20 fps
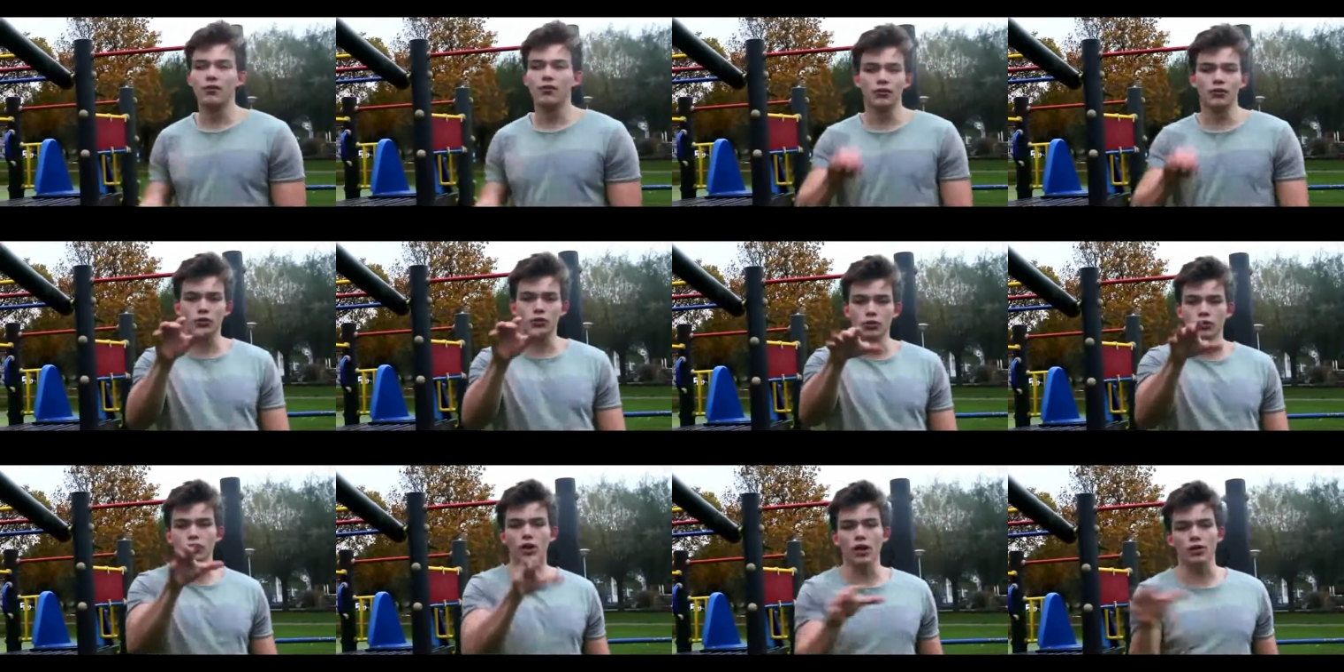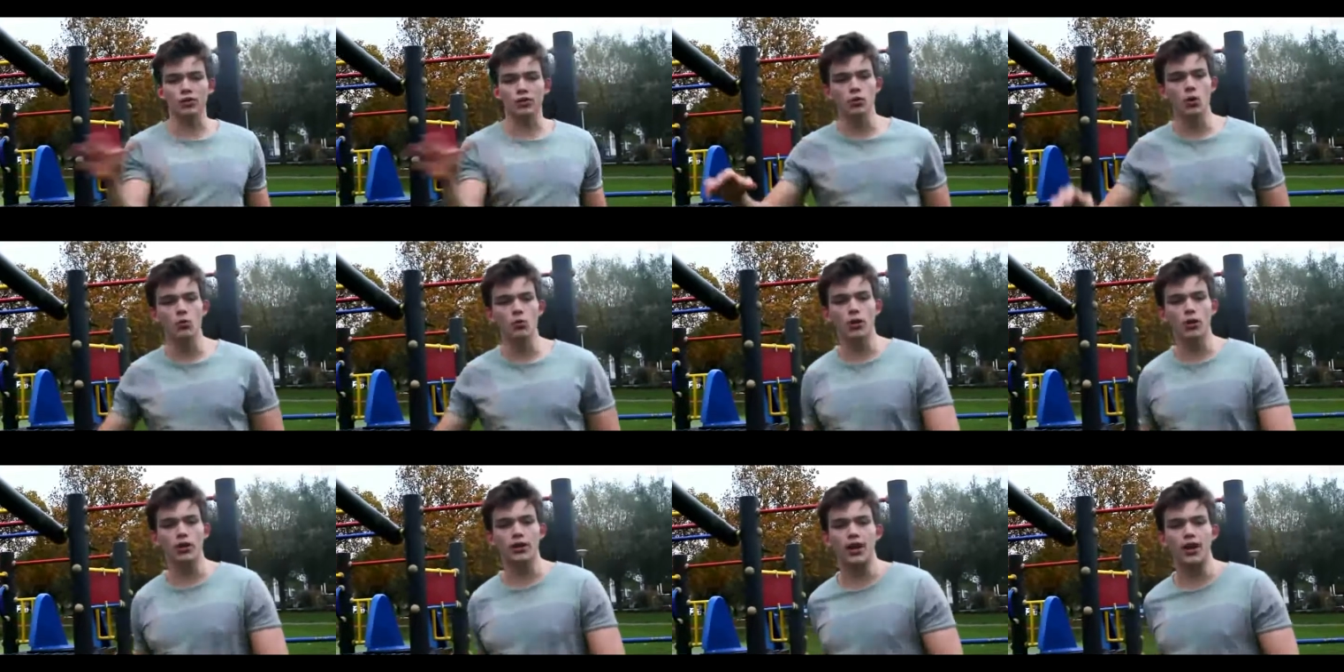never do not do a
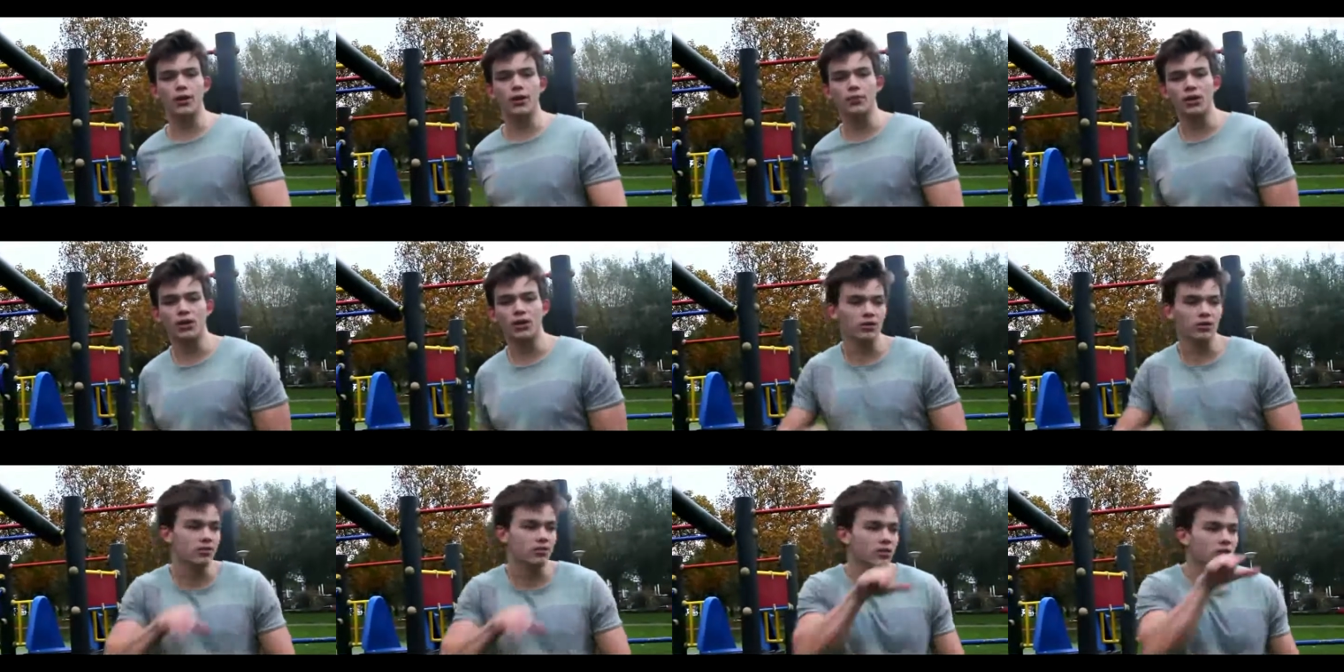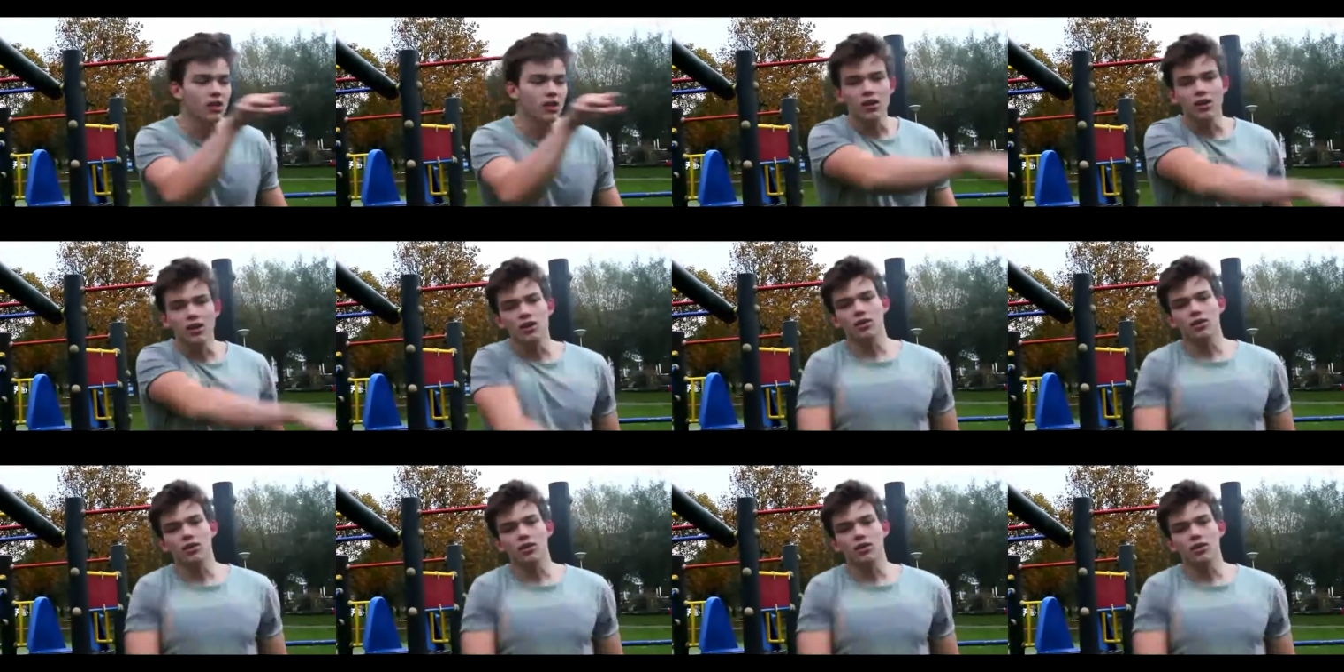workout because